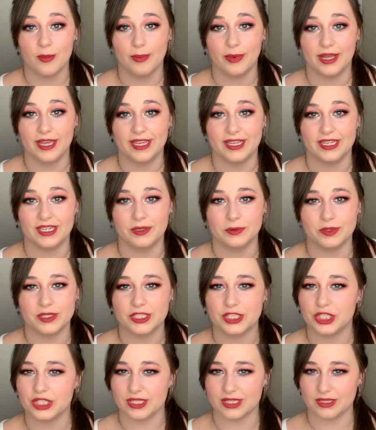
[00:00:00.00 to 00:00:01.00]
but it was
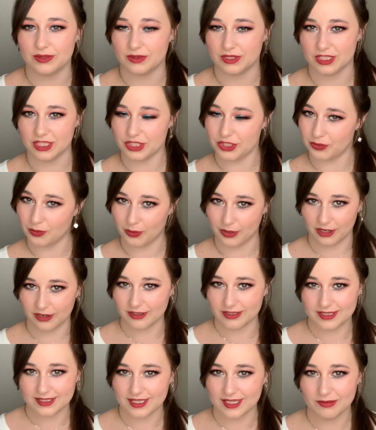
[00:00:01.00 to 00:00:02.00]
just such weird
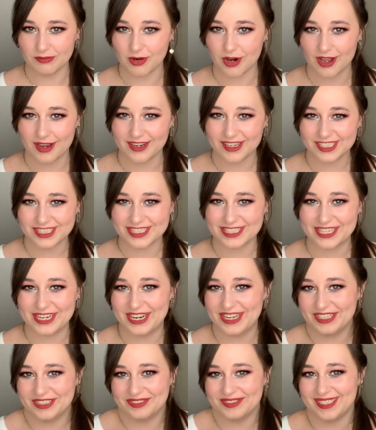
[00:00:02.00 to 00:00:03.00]
skin products that I
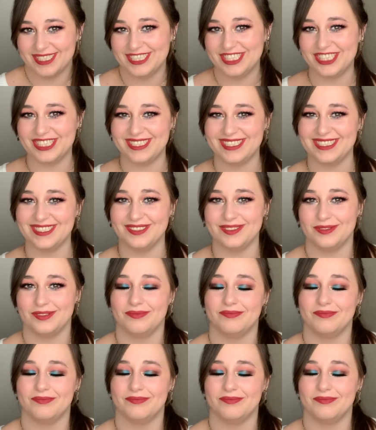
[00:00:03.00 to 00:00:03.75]
just didn't